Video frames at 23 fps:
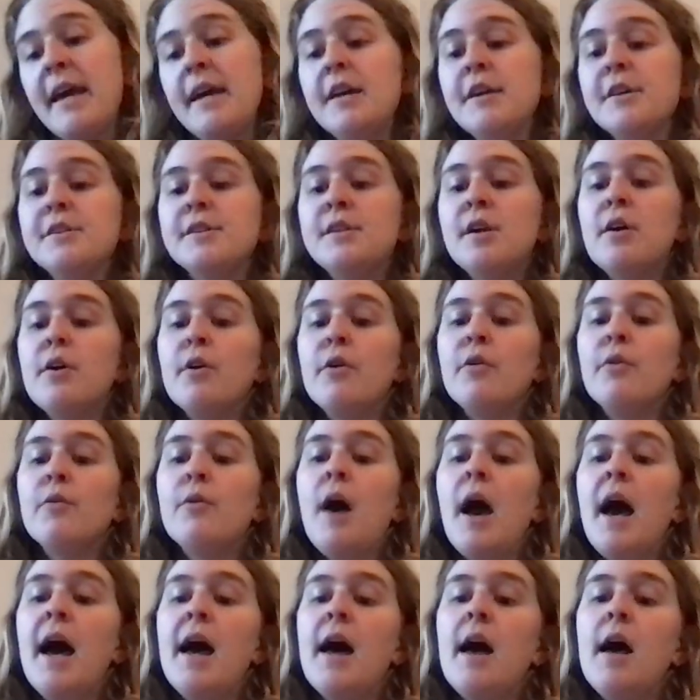so
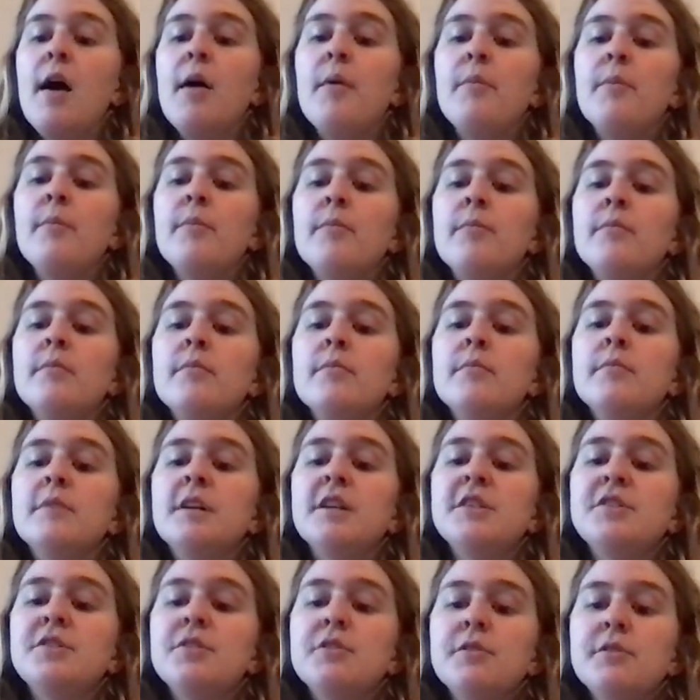
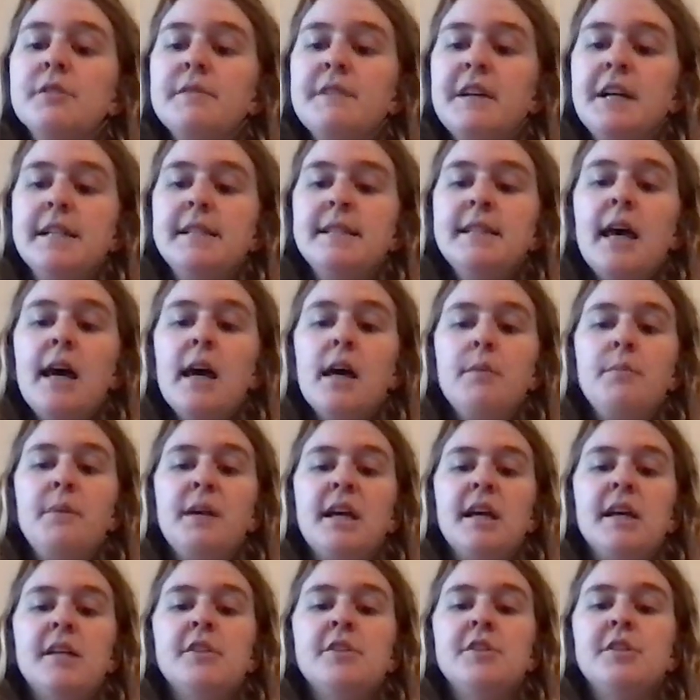Natsuko is very sad
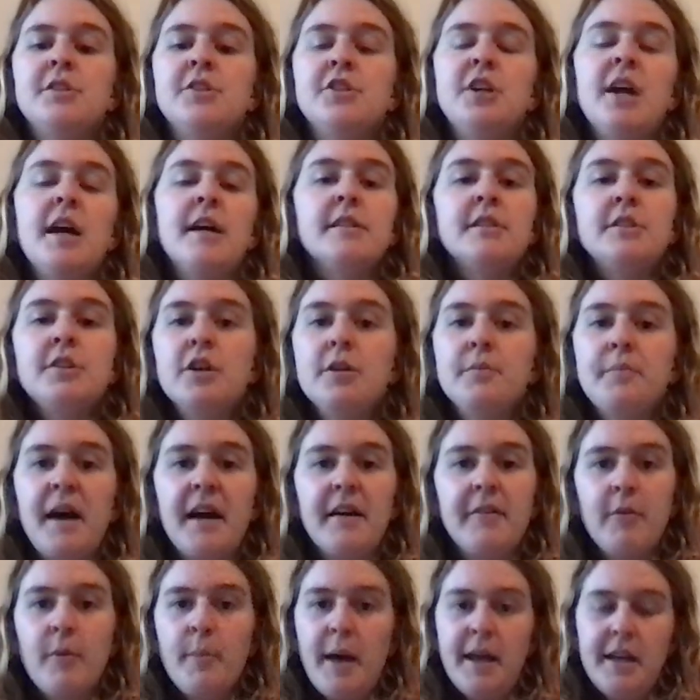because she hasn't heard
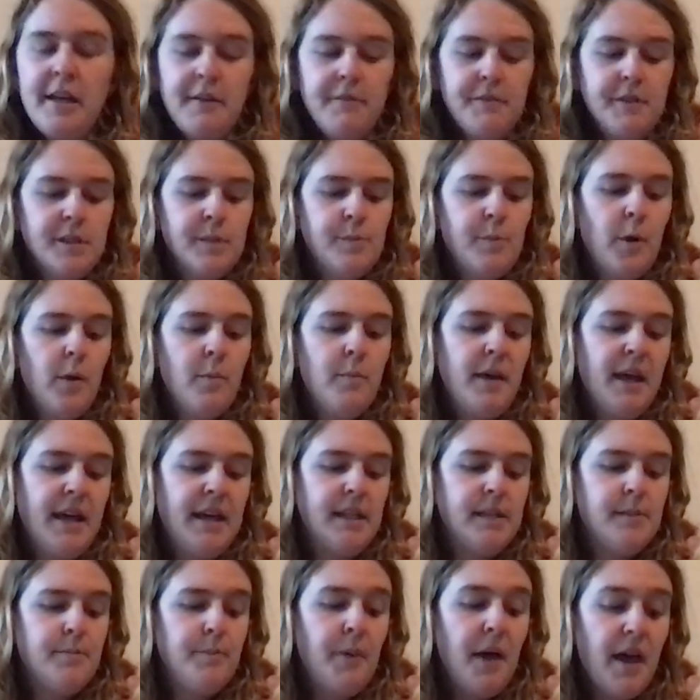back from any of the sperm
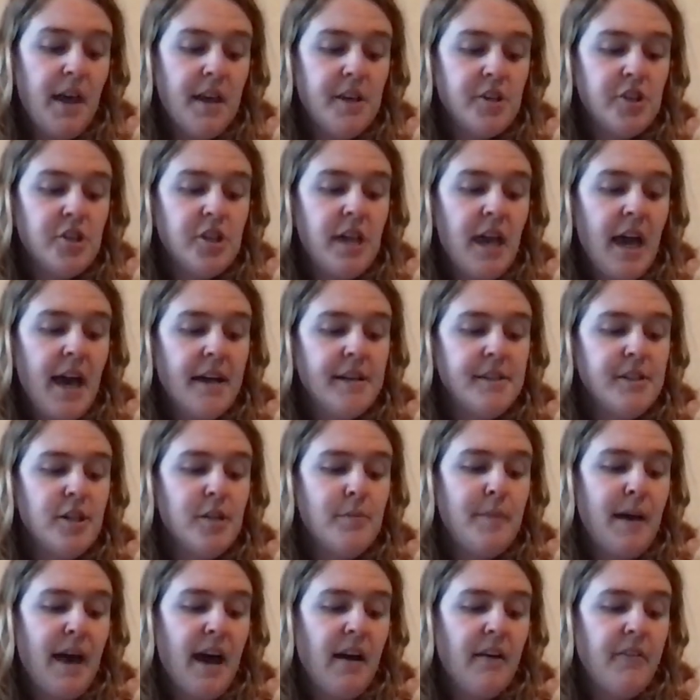banks, but she has
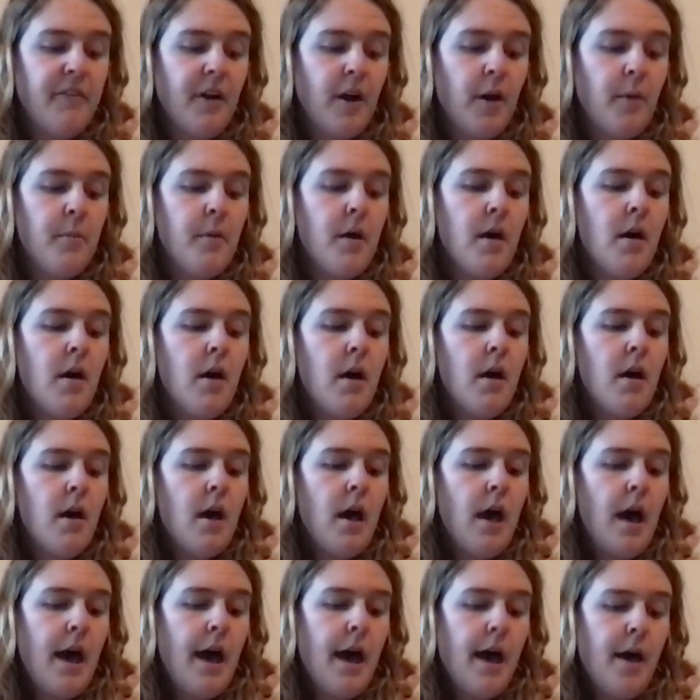heard back from
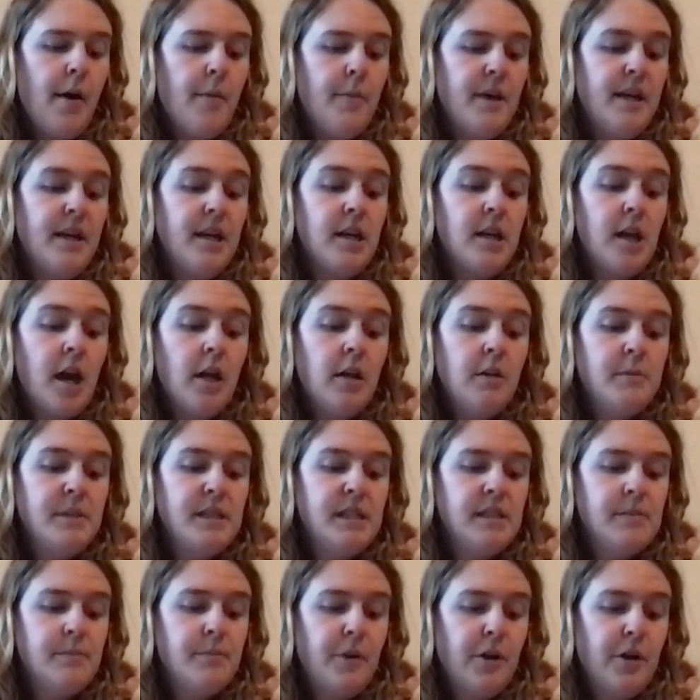an anonymous
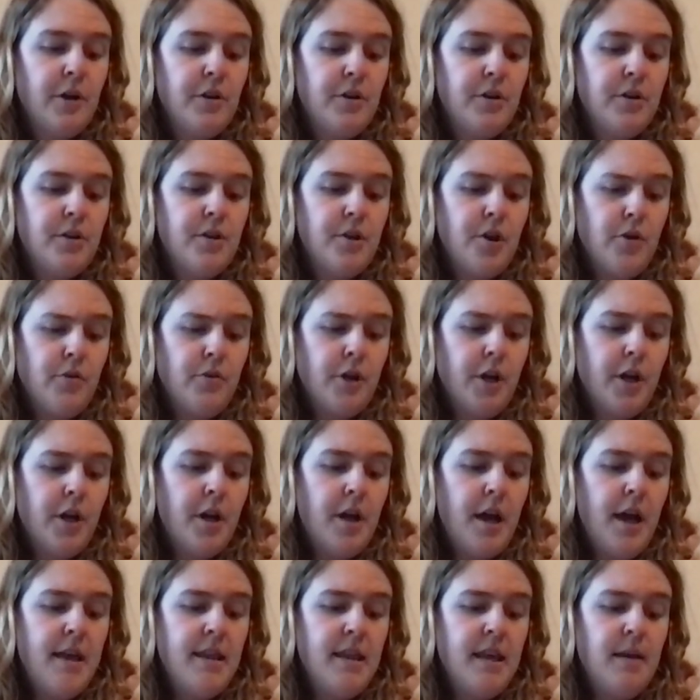sperm donor,
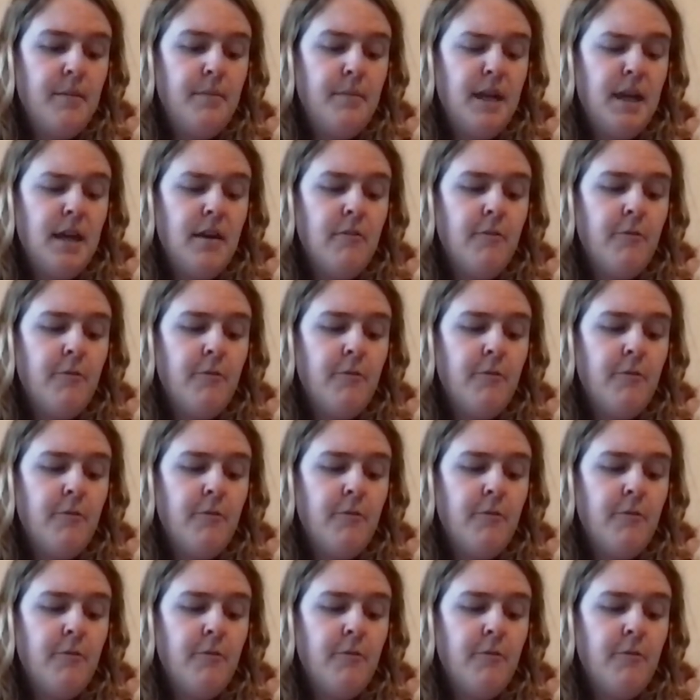and they meet